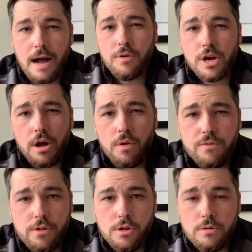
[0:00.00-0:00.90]
our
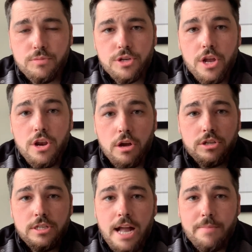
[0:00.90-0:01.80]
golf clubs are not
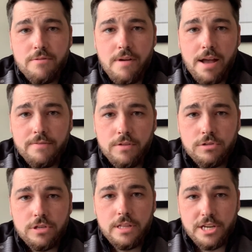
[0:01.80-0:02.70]
sniper
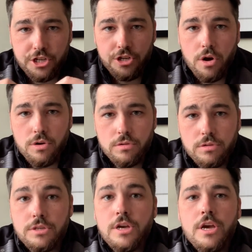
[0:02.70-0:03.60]
rifles, they're shotguns.